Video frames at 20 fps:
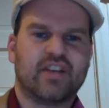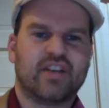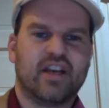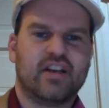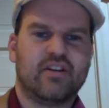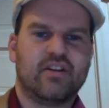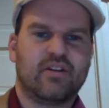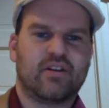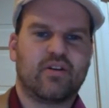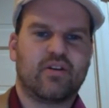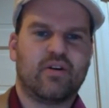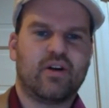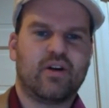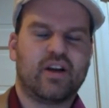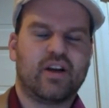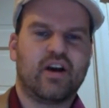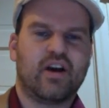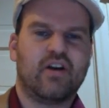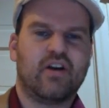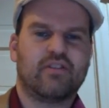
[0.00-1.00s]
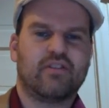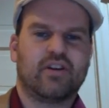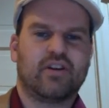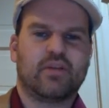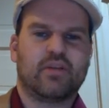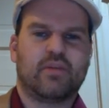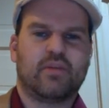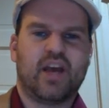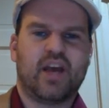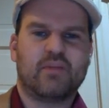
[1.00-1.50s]
and you're going over
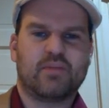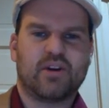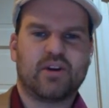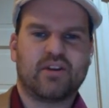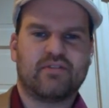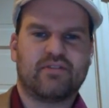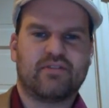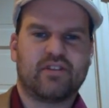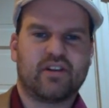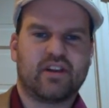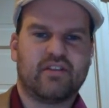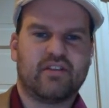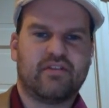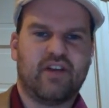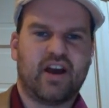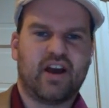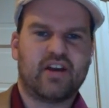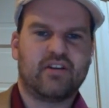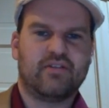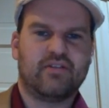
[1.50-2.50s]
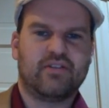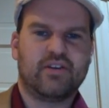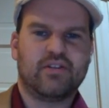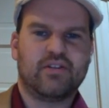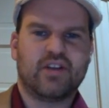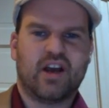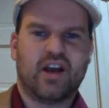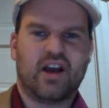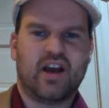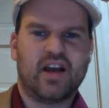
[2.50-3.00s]
your paper for the final few
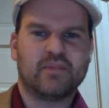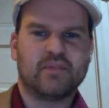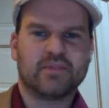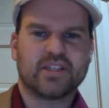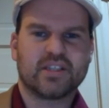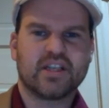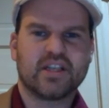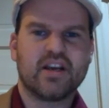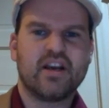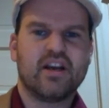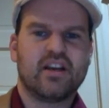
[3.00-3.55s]
times